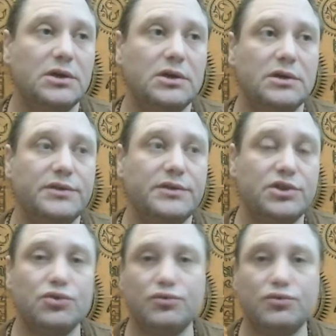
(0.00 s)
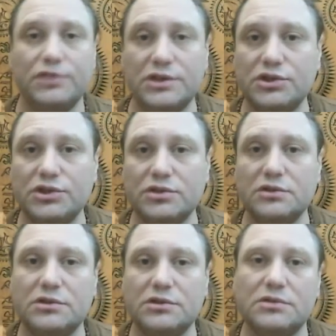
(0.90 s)
these two
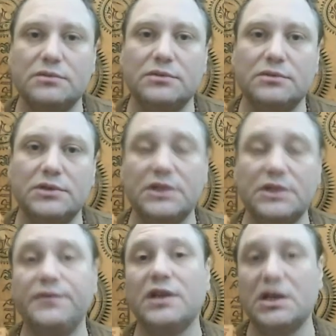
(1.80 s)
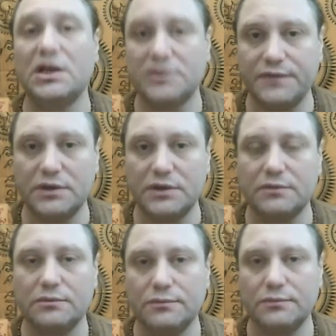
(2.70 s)
traditions, in a philosophical
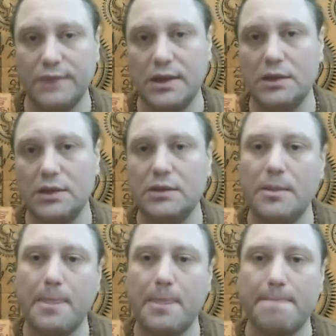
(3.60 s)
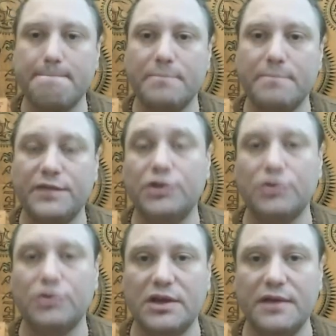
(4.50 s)
way, they
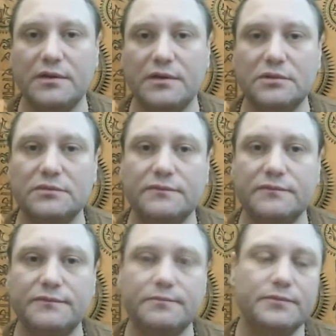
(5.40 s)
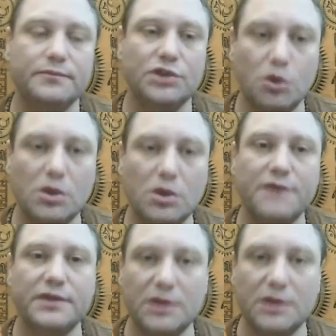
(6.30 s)
together, yoga,
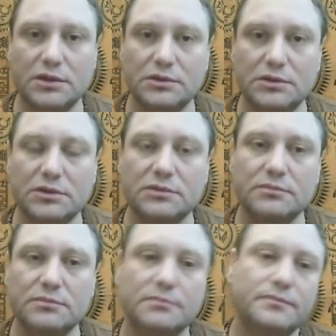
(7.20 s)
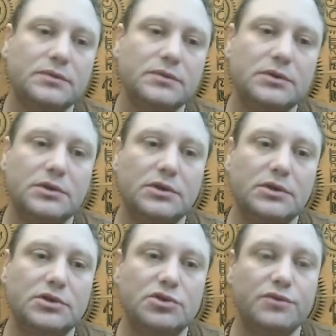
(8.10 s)
Vedanta.
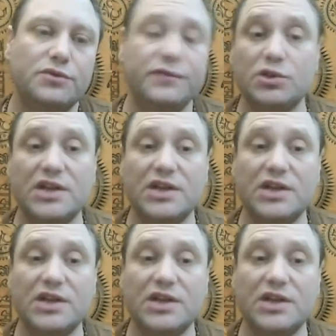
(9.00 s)
So if you study